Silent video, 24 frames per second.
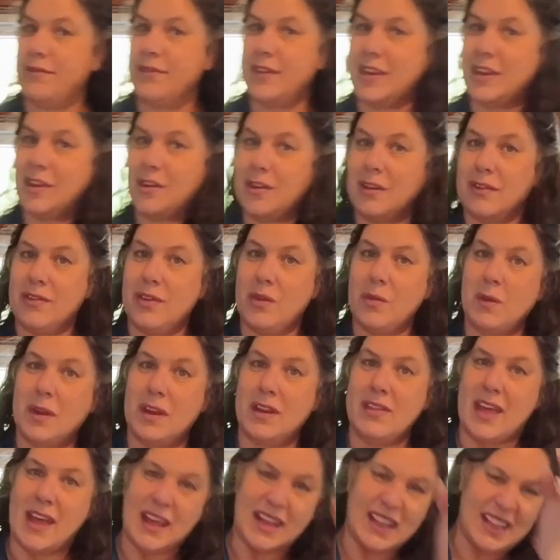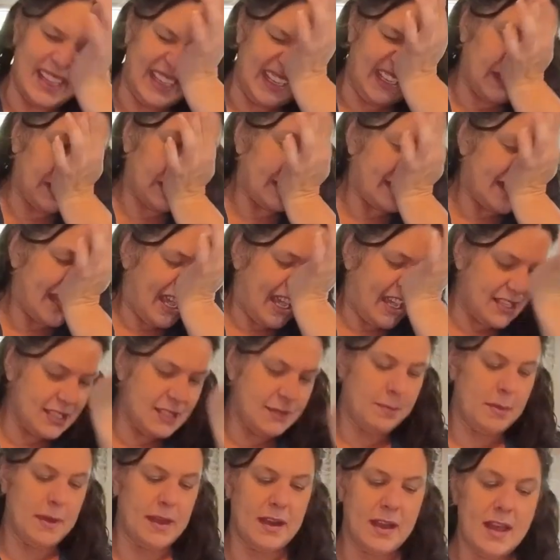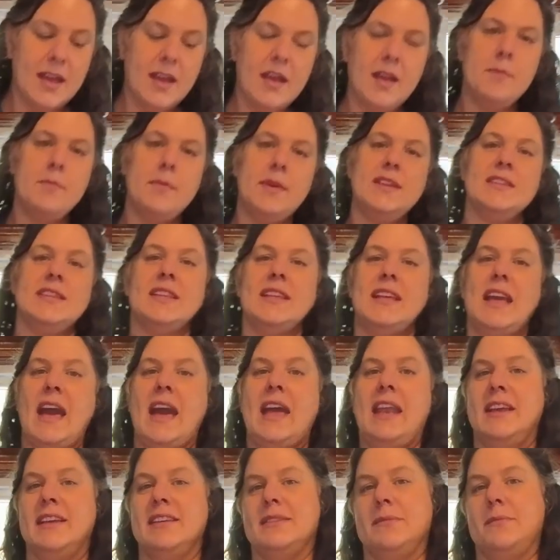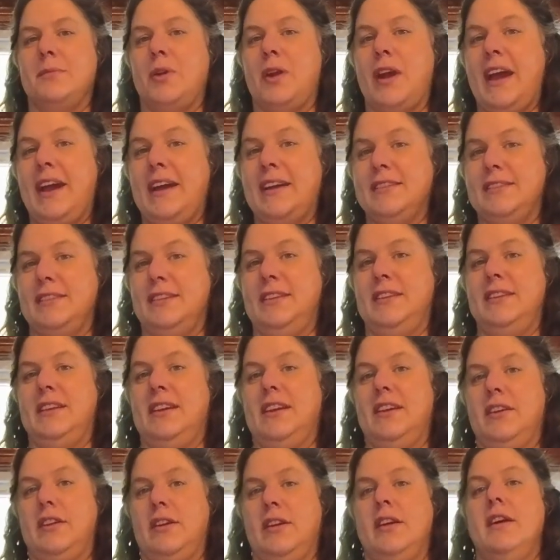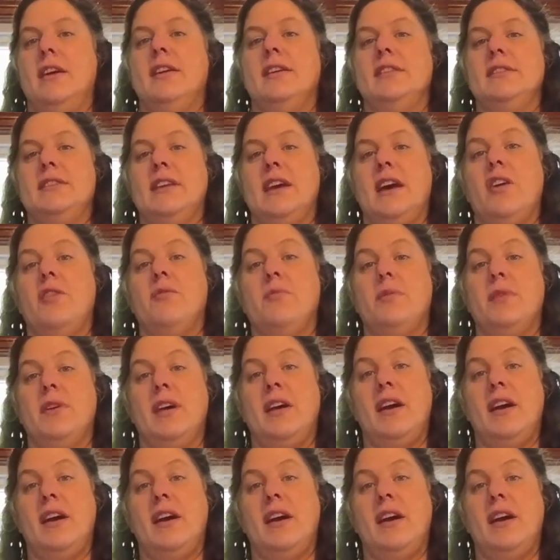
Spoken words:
vinegar if you wanted that cleaner taste, but basically adding some more acid in here to help